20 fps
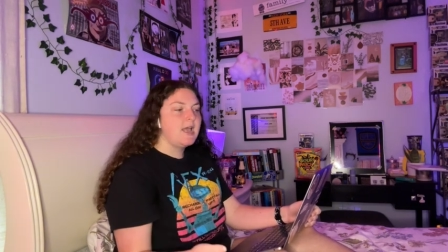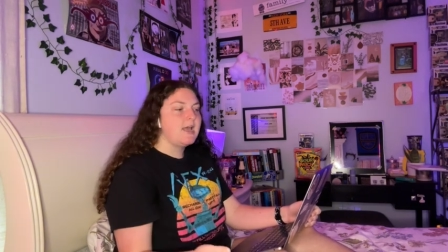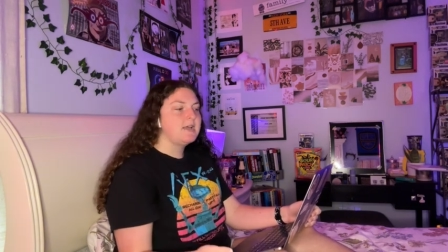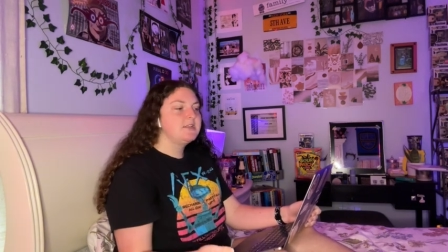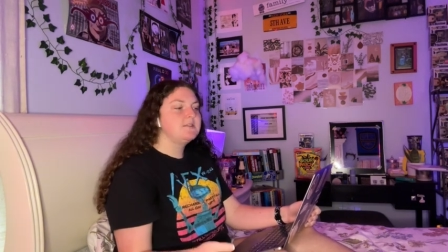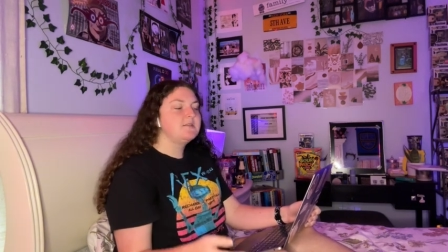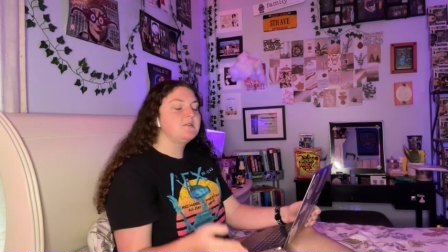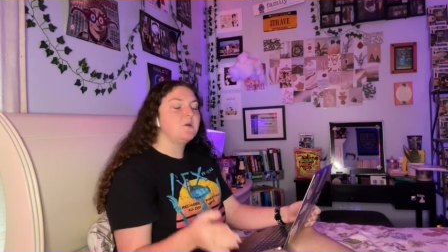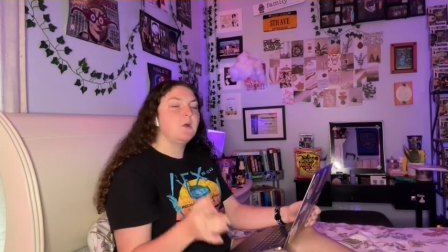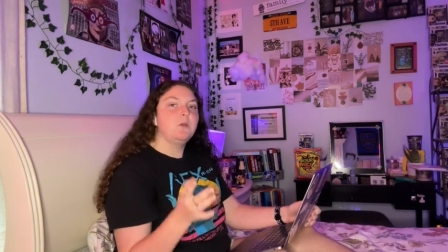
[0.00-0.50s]

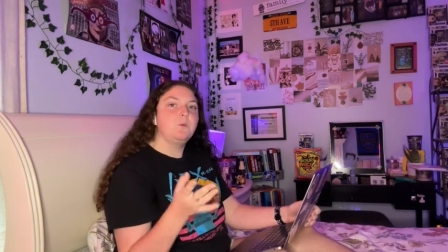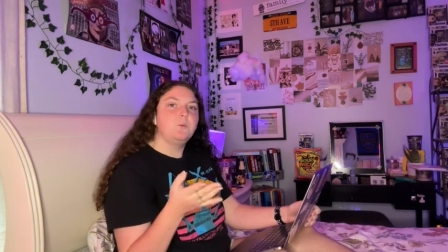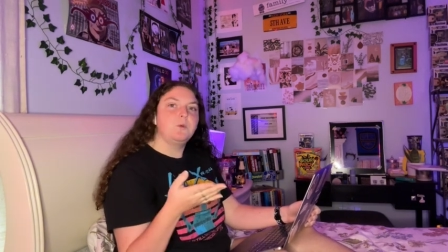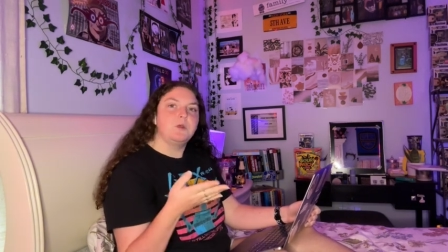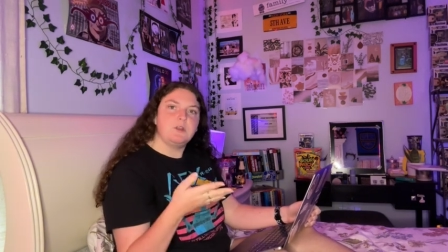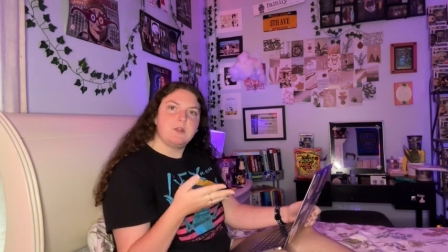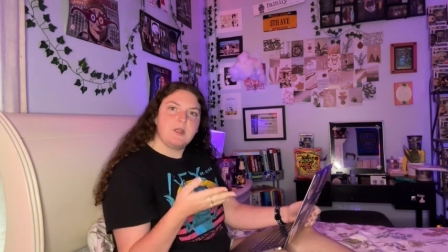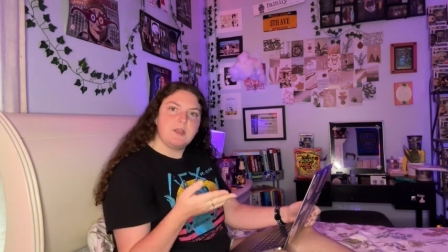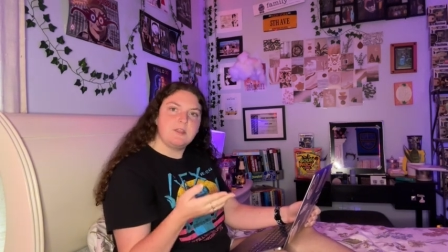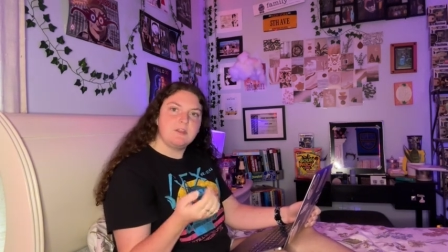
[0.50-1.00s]
And so I
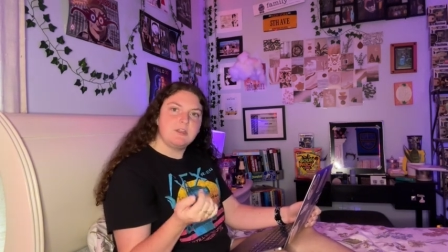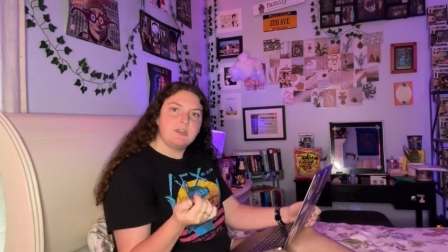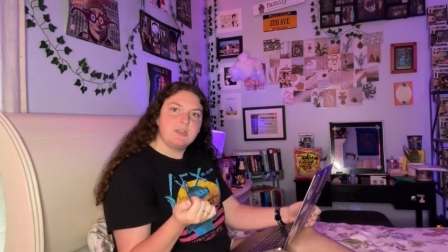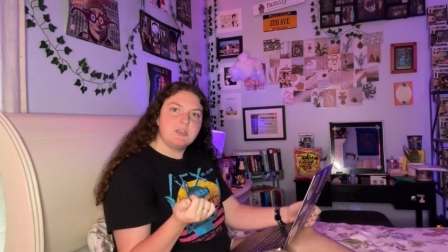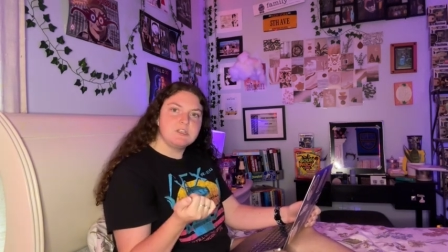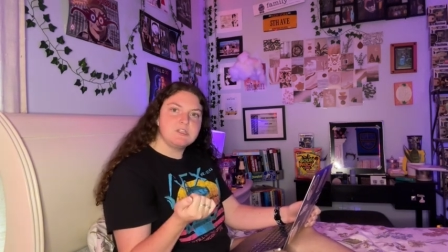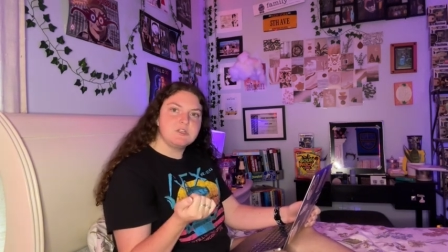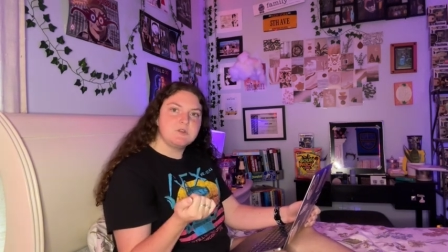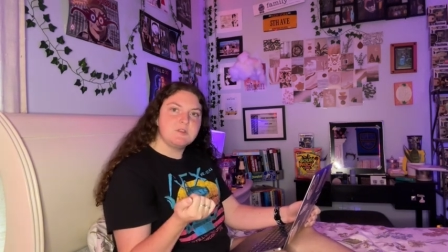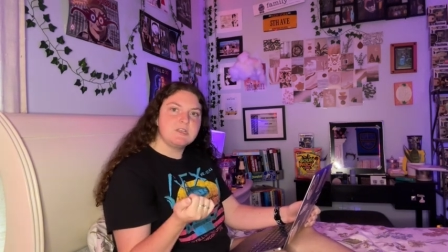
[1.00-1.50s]
wonder how they're going
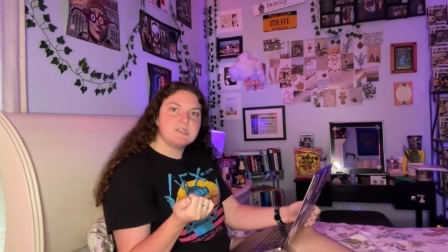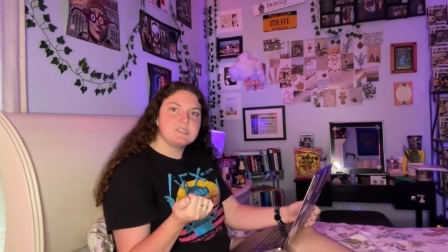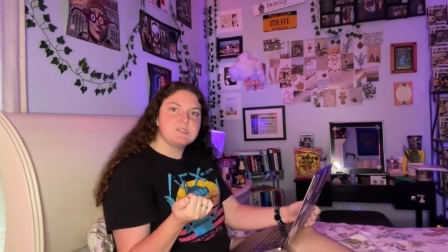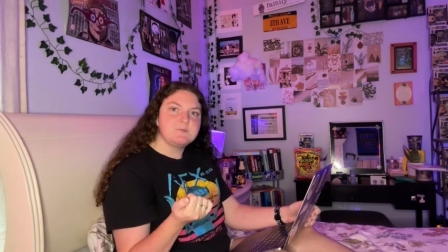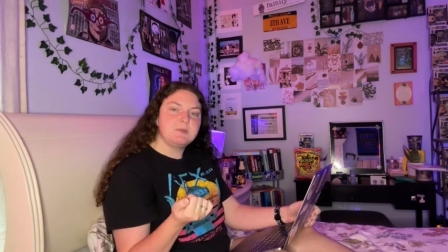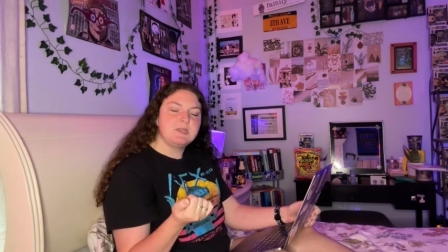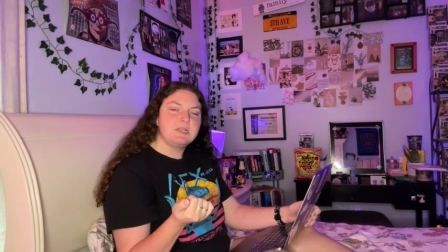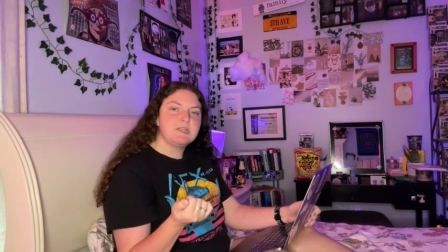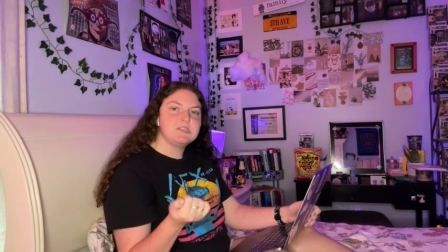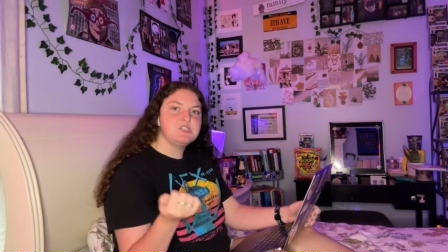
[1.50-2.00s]
to do this
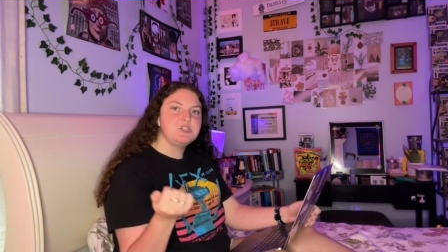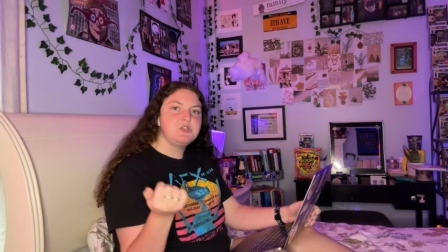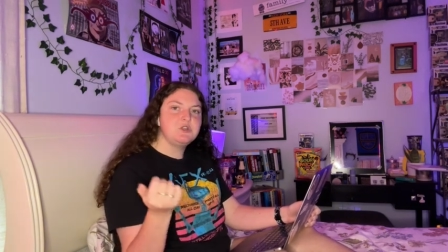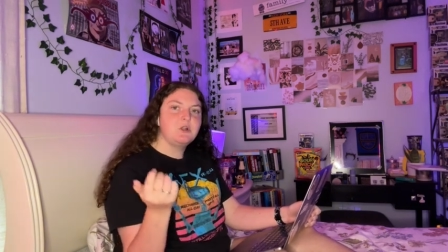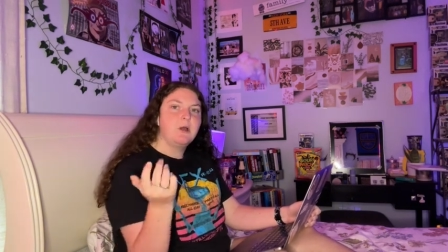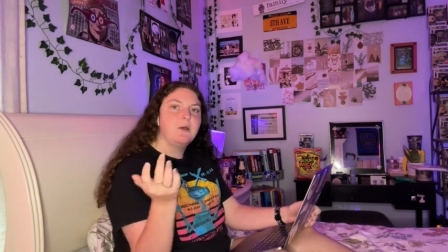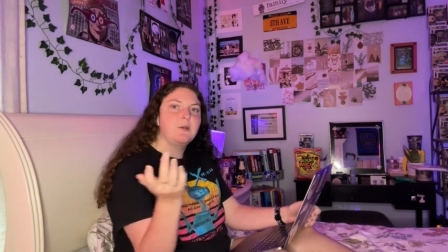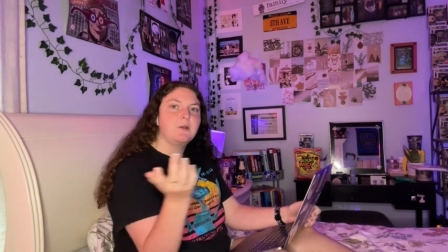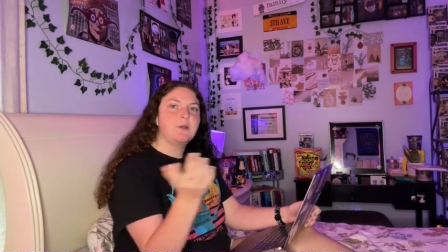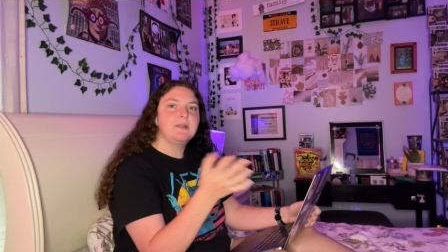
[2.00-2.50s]
because you don't